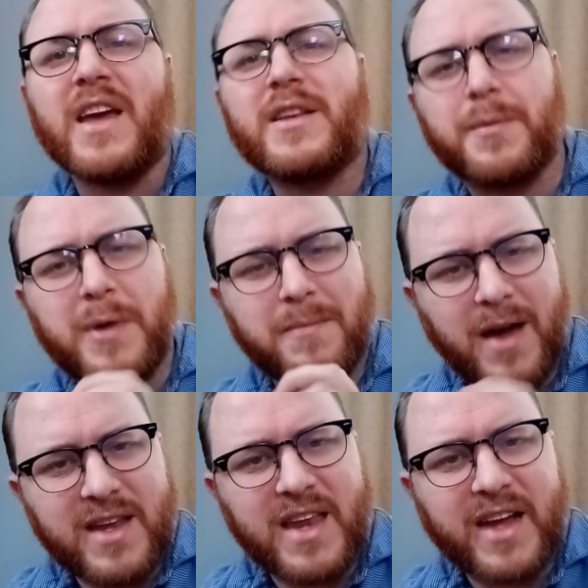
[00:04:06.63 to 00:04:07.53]
to be
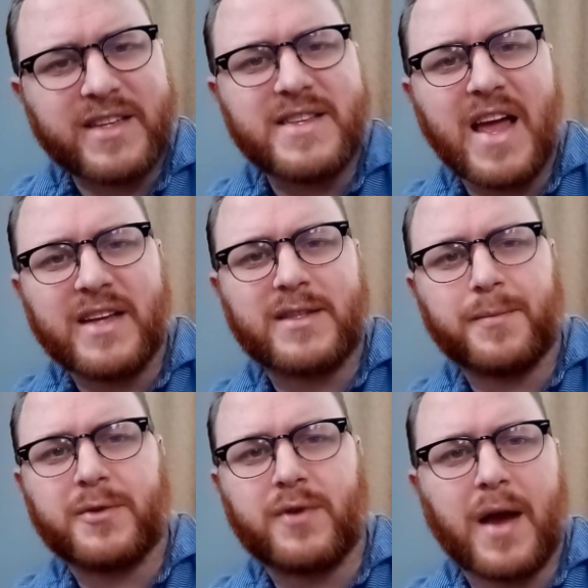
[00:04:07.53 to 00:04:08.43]
my next 9
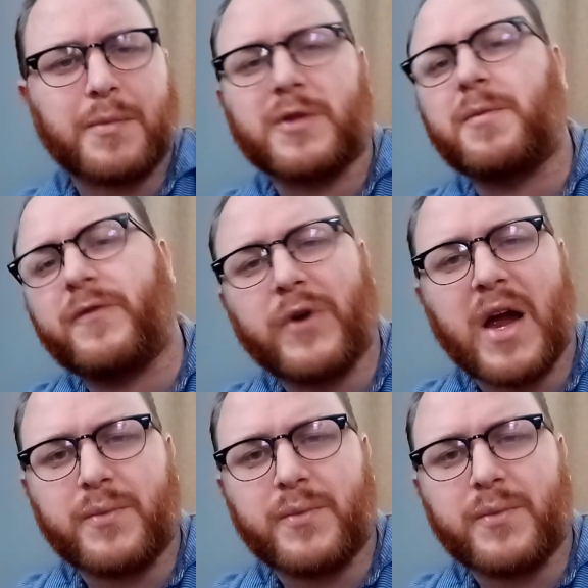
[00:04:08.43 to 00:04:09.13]
subscribers before